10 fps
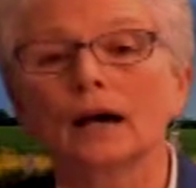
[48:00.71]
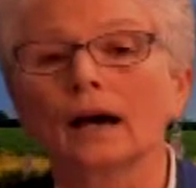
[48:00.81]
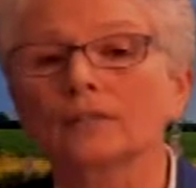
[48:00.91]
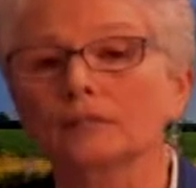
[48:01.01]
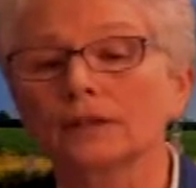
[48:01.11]

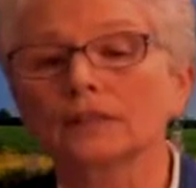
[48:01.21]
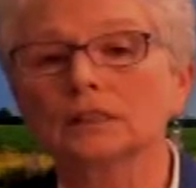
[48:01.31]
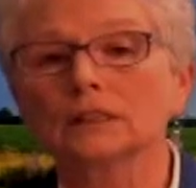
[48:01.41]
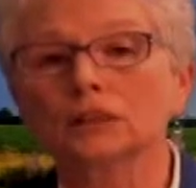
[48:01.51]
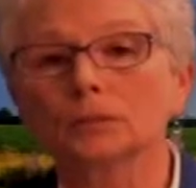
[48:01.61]
I've written
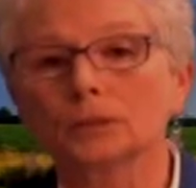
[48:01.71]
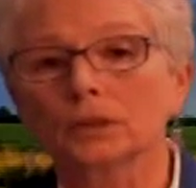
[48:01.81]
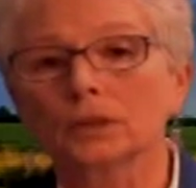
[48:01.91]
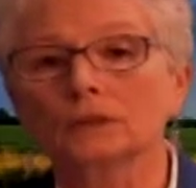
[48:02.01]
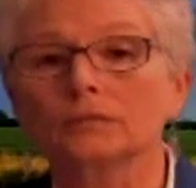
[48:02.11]
this little
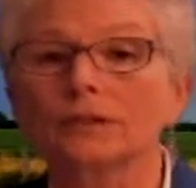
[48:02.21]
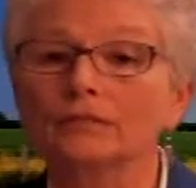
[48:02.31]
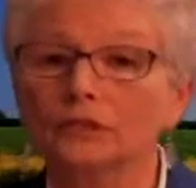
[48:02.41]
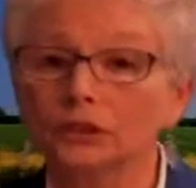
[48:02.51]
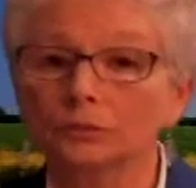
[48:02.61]
book,
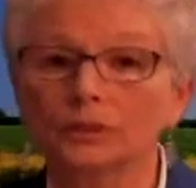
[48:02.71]
Refugee